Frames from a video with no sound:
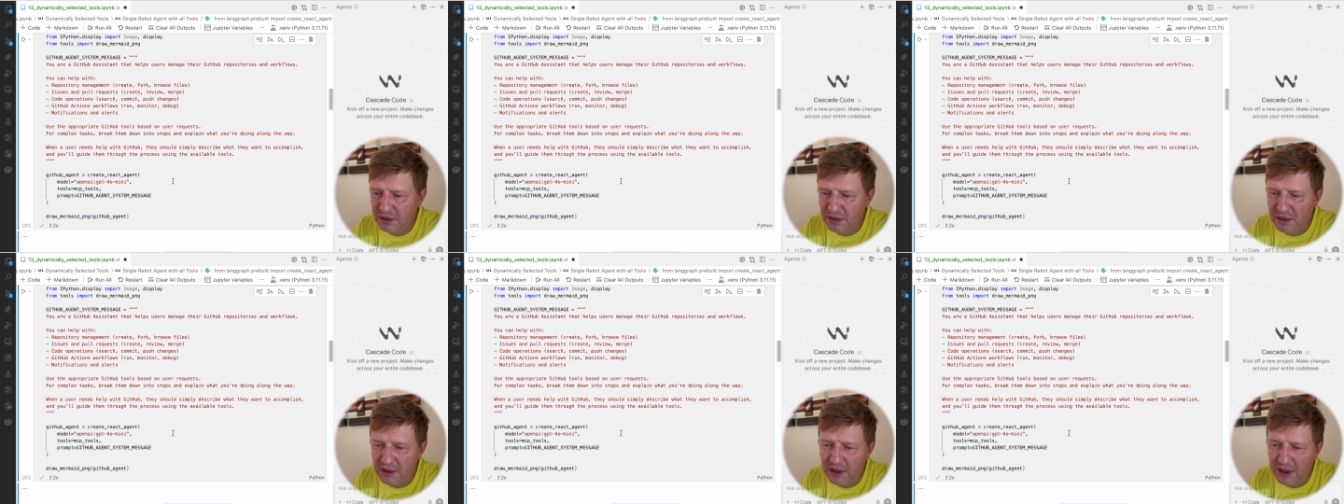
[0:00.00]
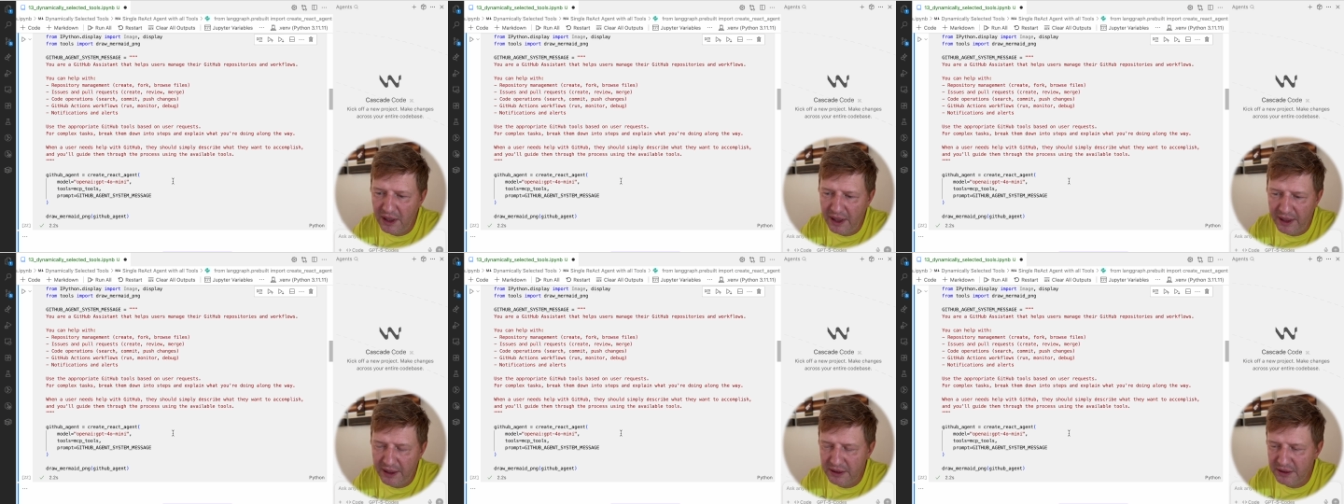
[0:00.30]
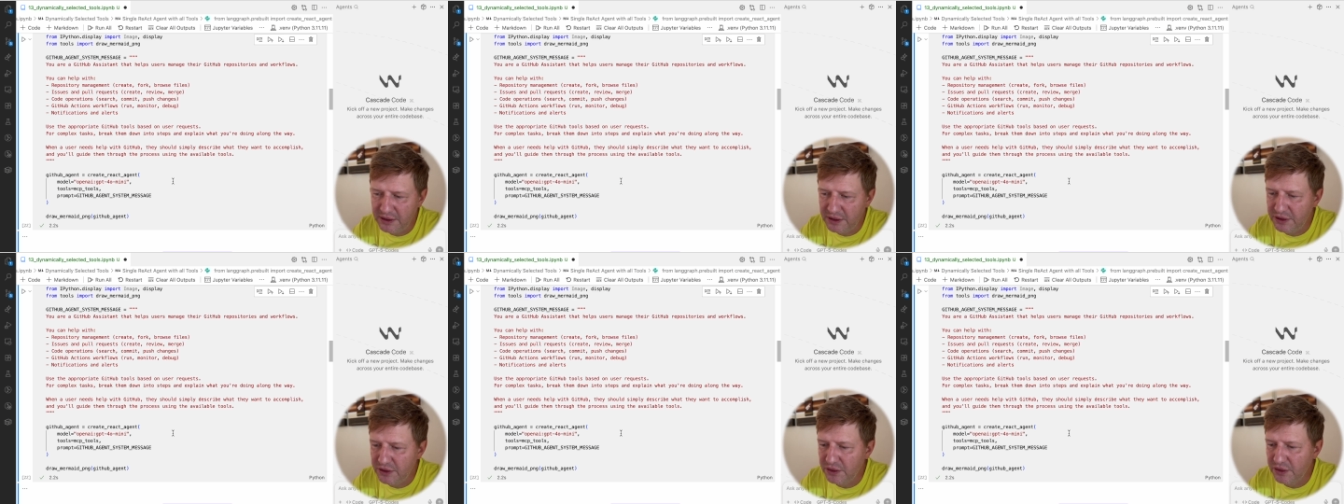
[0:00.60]

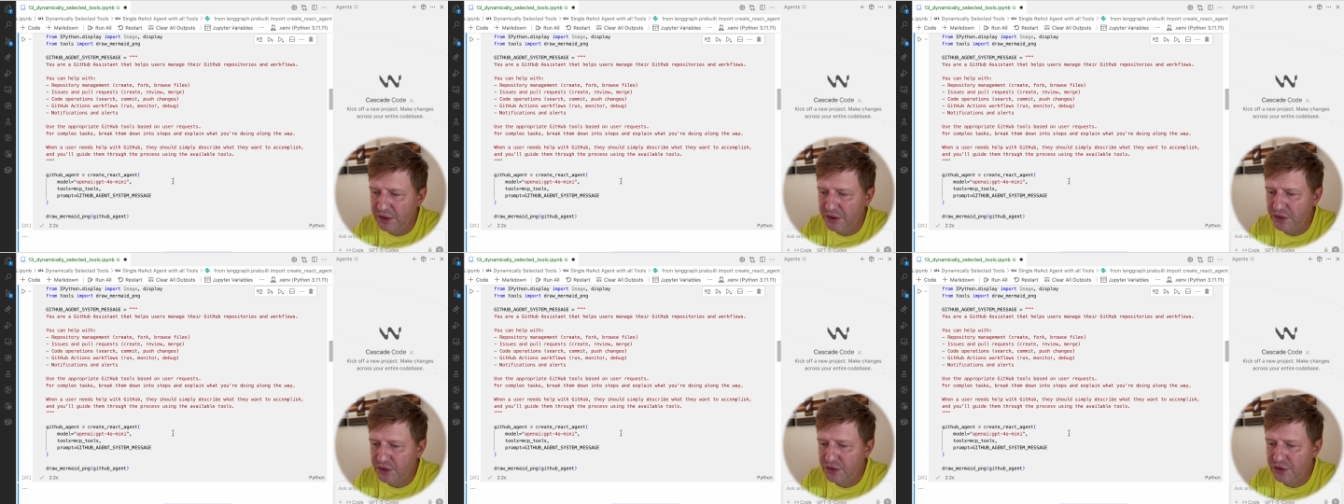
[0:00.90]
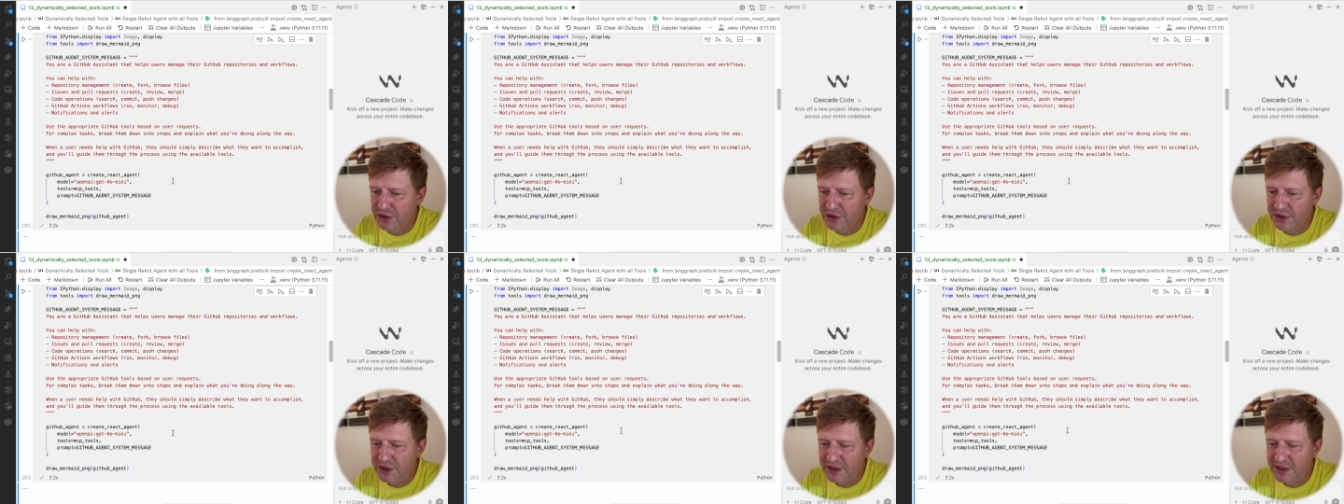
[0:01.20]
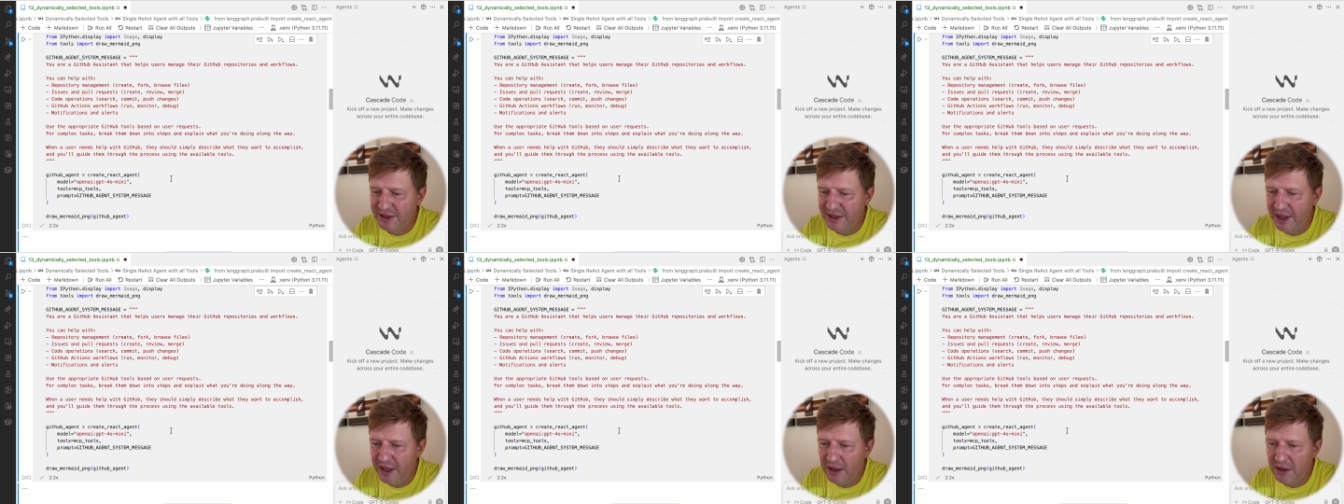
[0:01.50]
clients, your users,
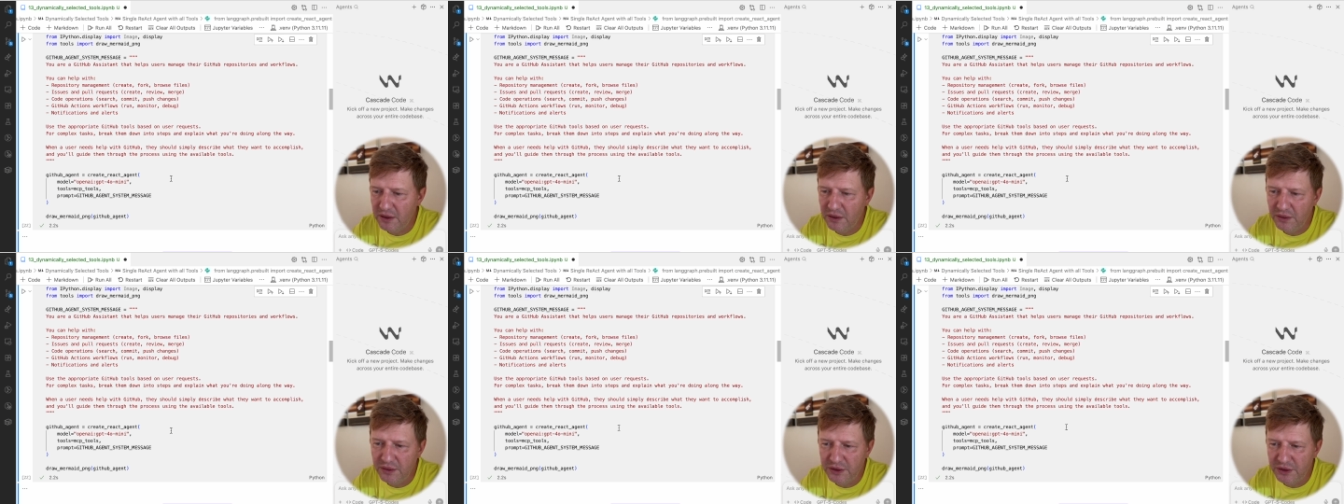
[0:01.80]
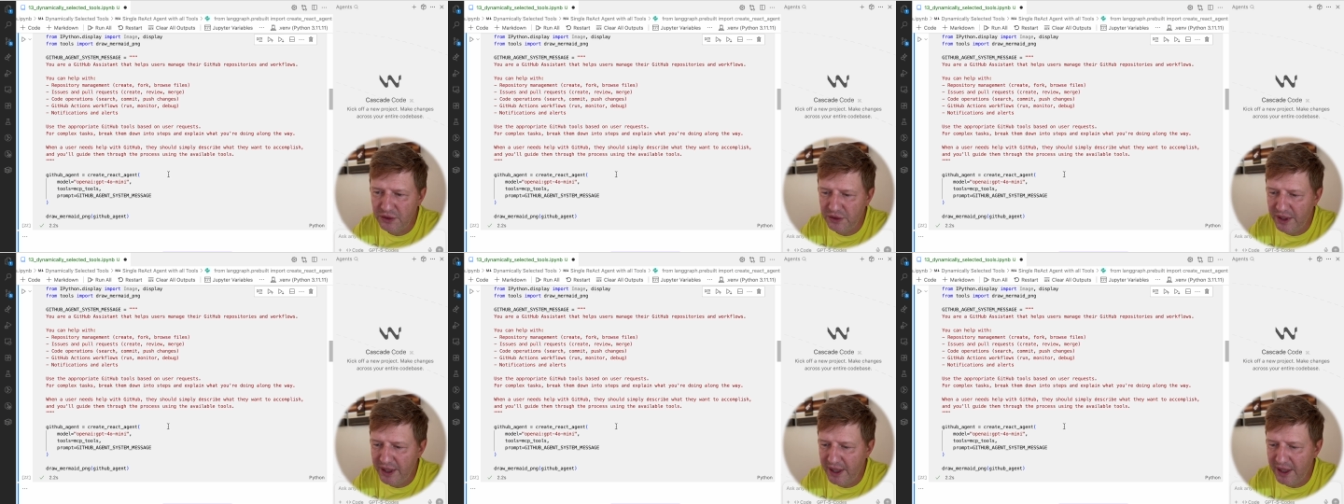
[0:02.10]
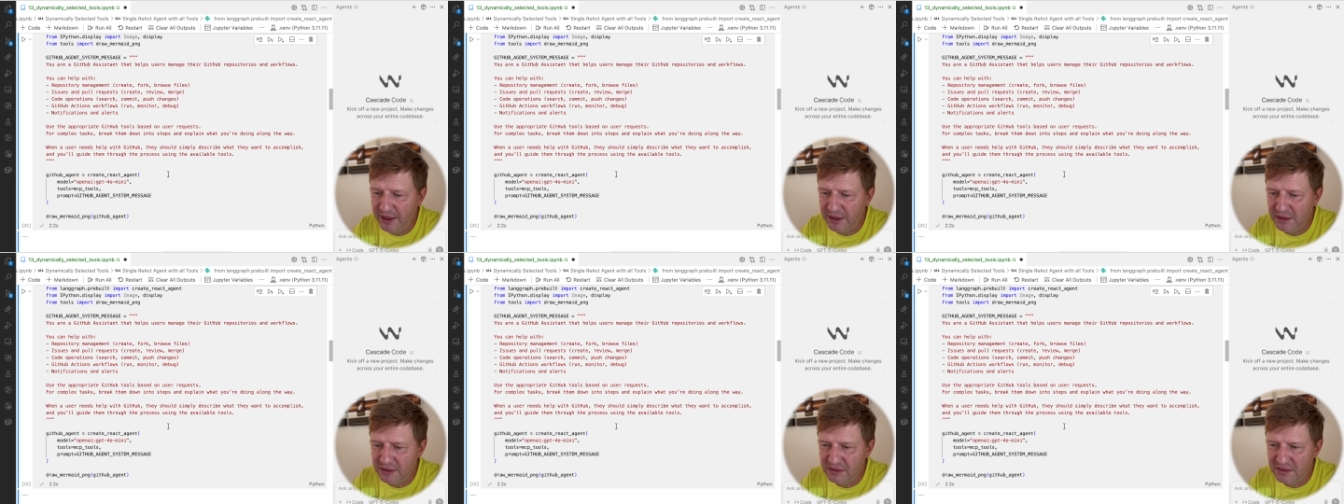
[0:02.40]
they are going to
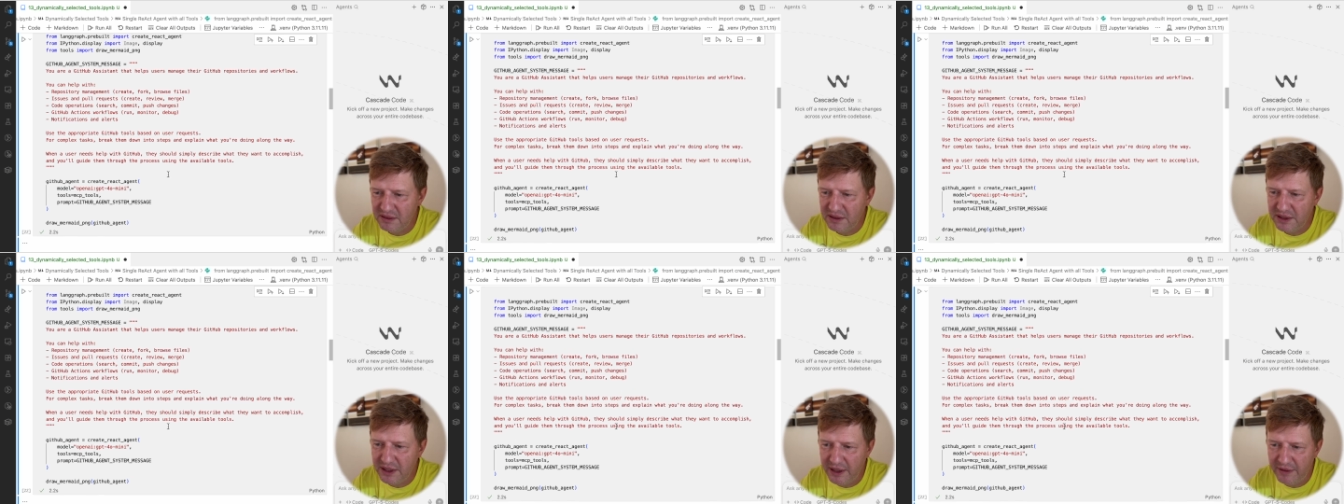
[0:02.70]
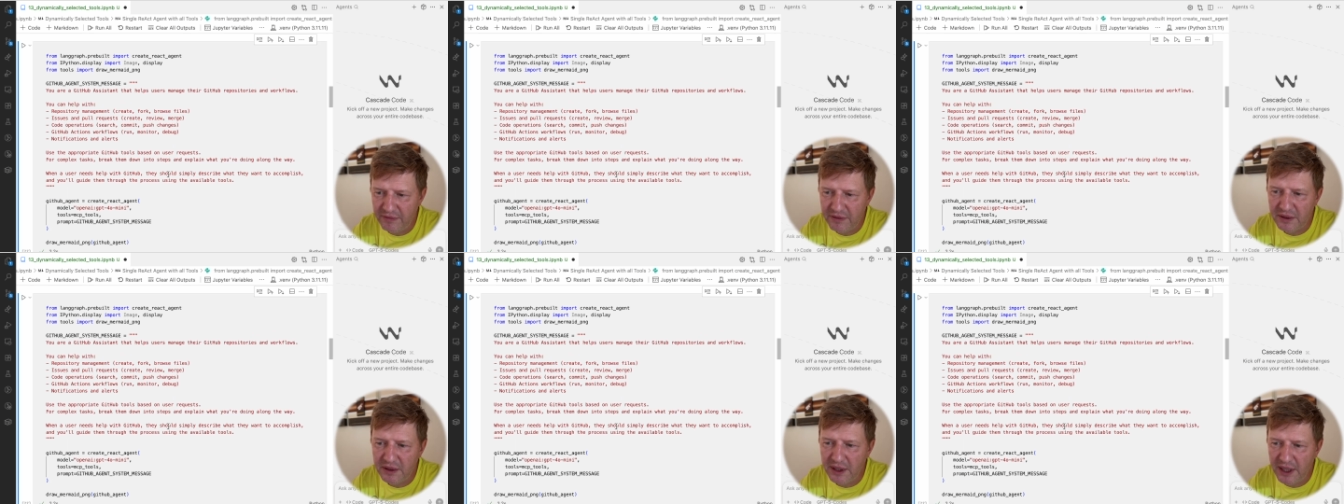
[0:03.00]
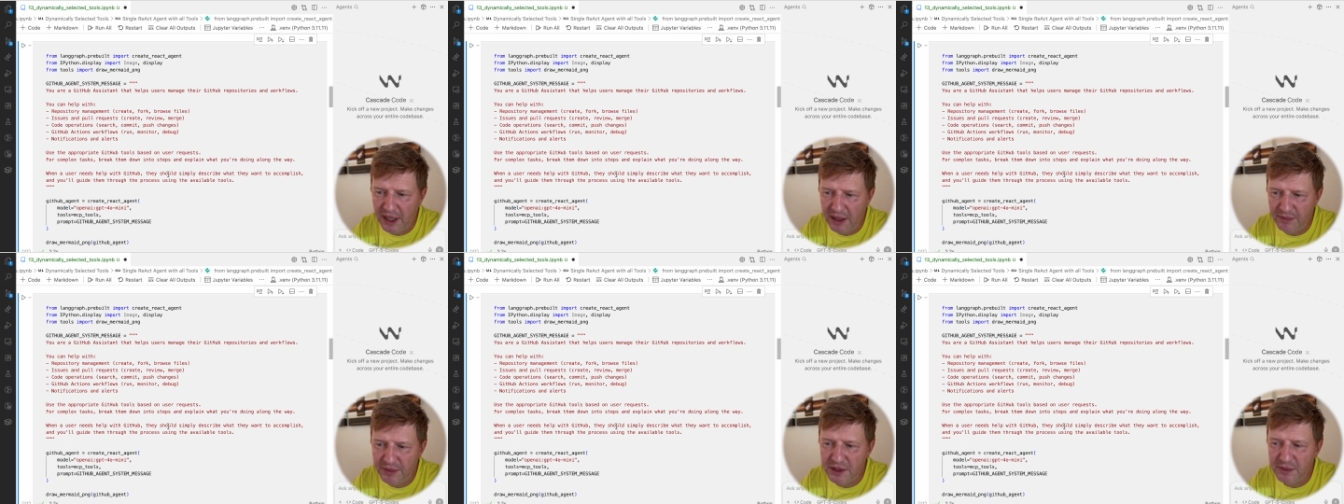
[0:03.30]
add several
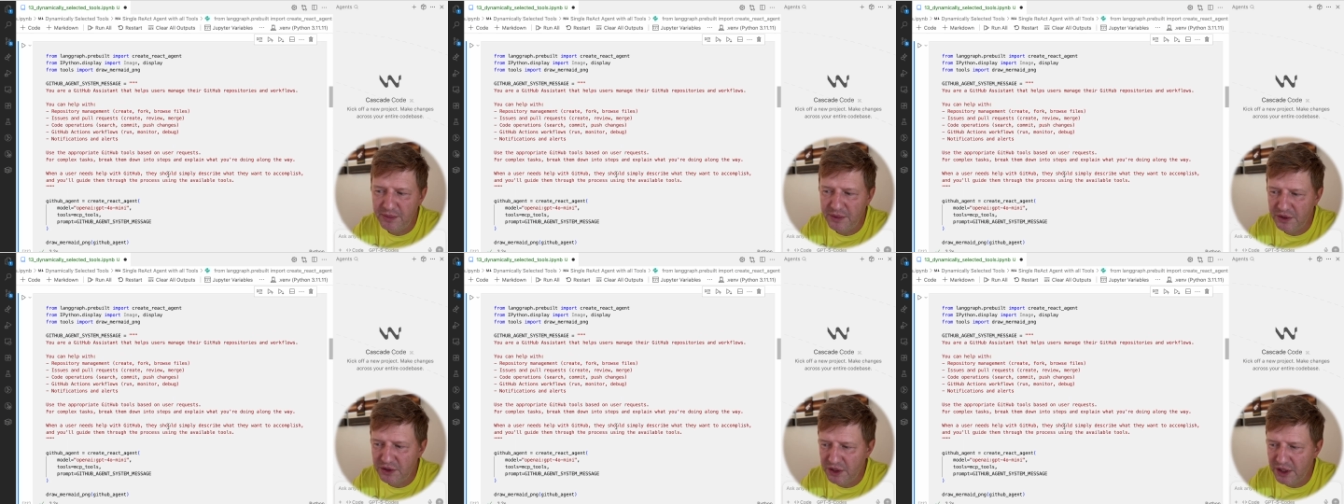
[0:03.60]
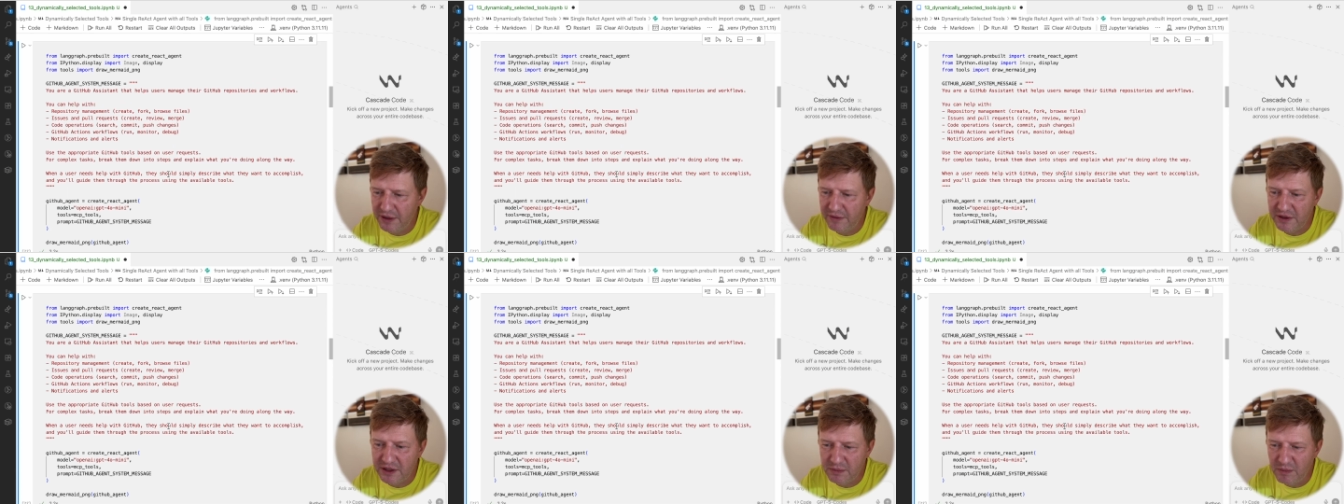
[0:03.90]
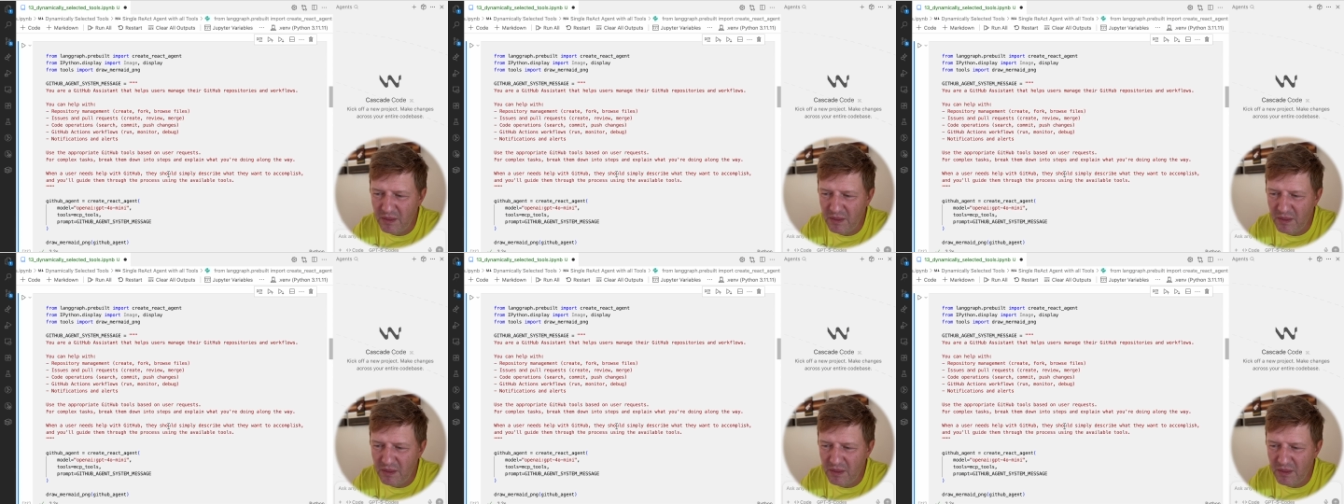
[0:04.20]
MCP servers,